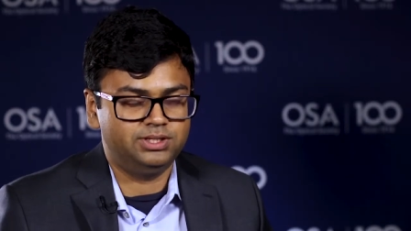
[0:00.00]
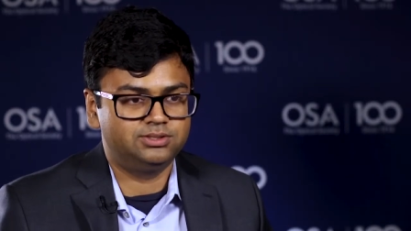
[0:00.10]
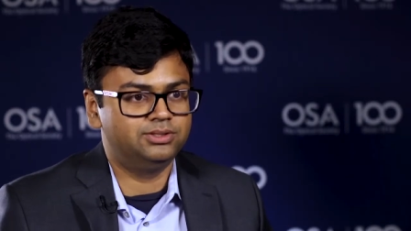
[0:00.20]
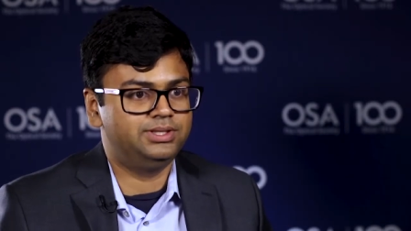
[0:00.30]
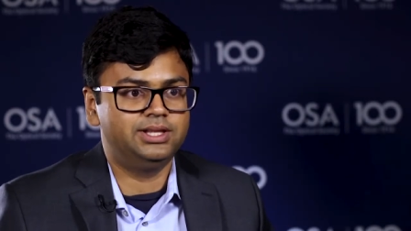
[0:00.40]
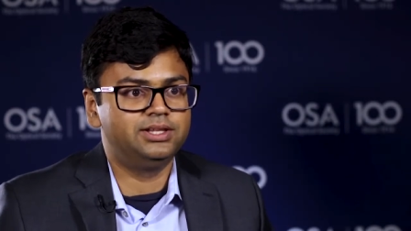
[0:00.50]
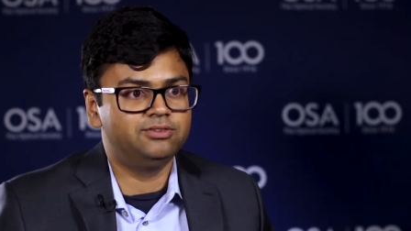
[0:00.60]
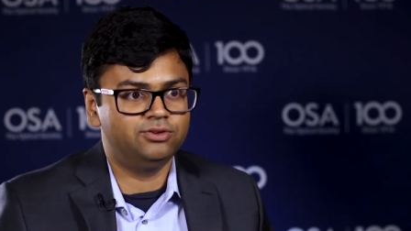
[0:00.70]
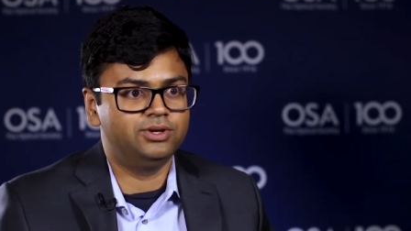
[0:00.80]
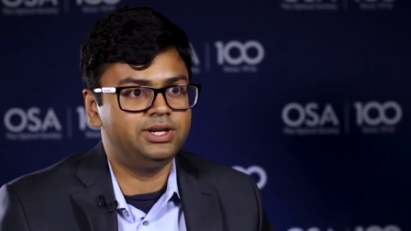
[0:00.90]
So they'll
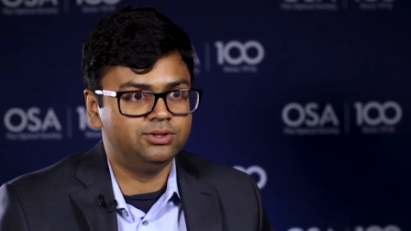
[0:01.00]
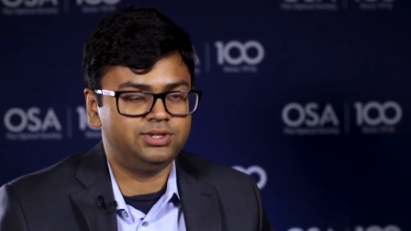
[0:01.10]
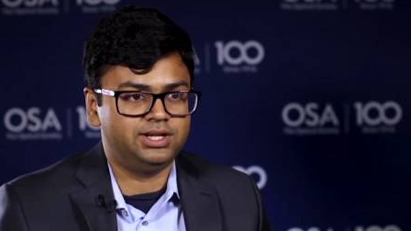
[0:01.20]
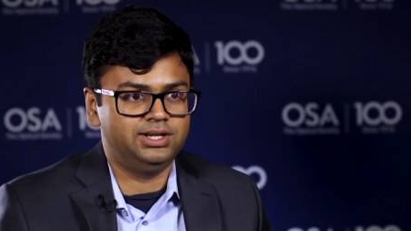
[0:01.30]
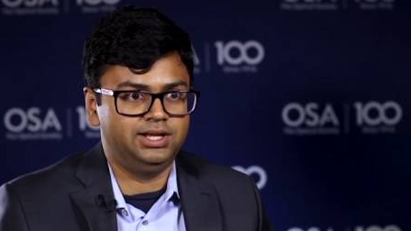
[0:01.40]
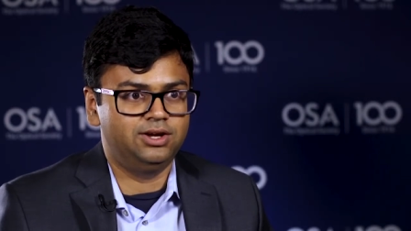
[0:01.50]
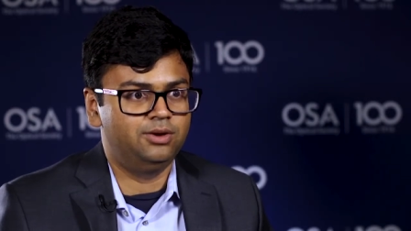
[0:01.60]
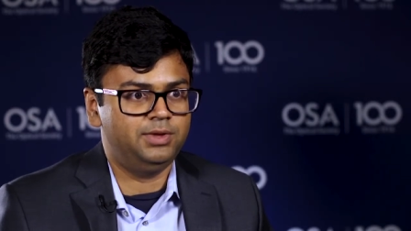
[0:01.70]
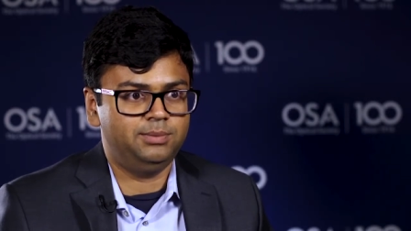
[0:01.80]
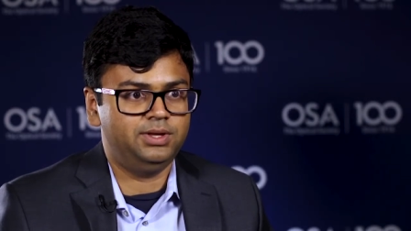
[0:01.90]
give you a new technique or
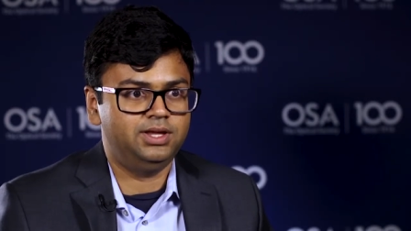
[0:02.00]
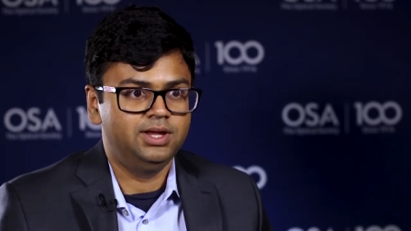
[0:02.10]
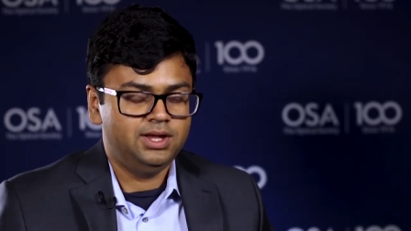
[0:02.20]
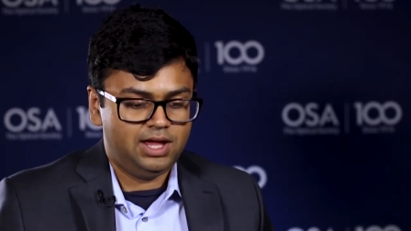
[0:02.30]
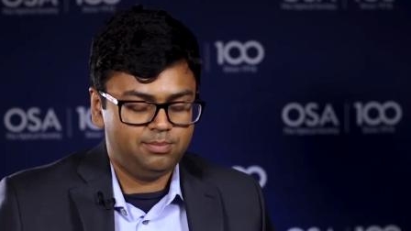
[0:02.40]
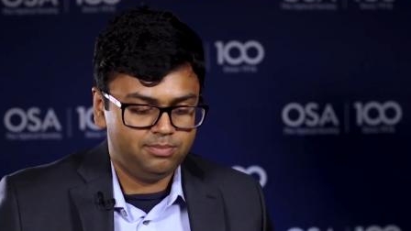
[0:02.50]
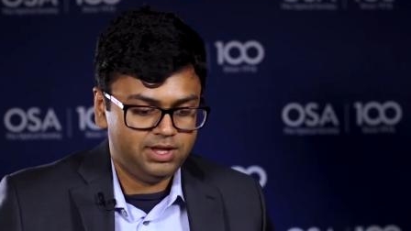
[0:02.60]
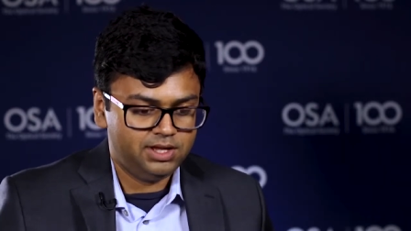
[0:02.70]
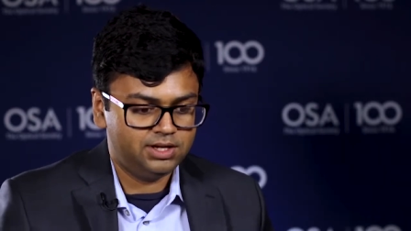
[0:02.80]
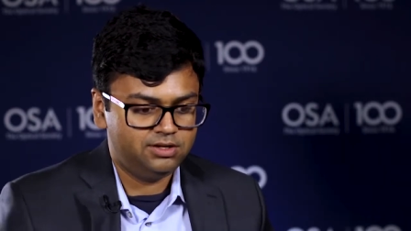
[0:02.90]
maybe I'm
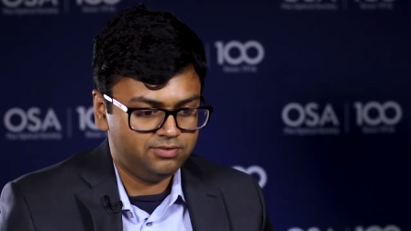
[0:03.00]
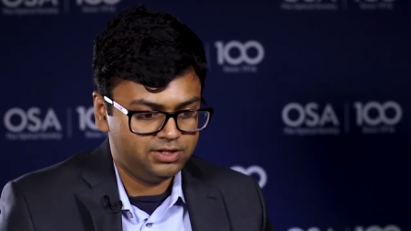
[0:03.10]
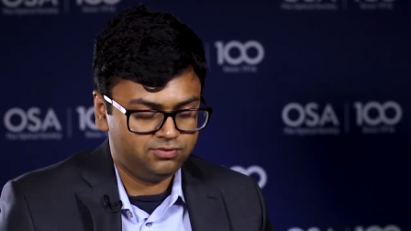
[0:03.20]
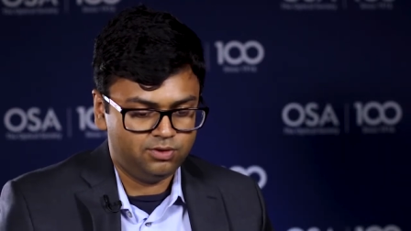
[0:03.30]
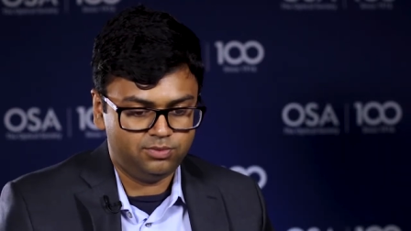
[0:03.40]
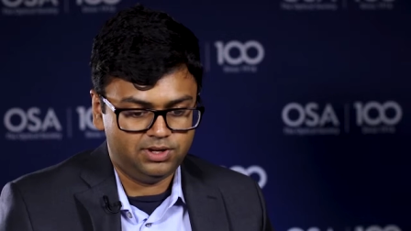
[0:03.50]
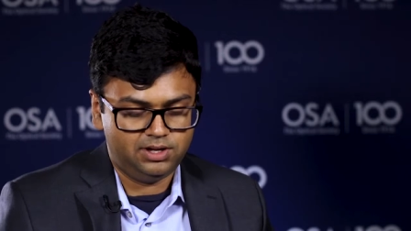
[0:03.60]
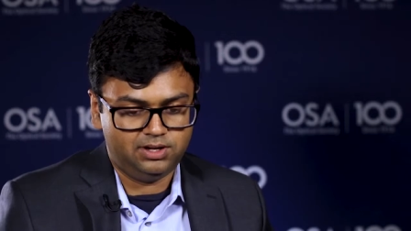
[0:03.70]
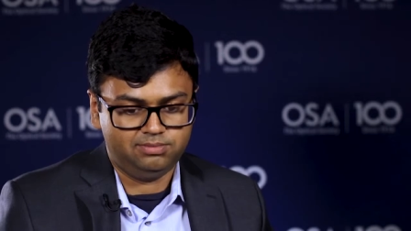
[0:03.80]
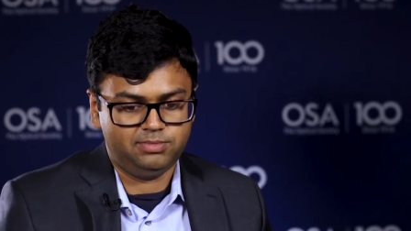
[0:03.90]
making a device for uh,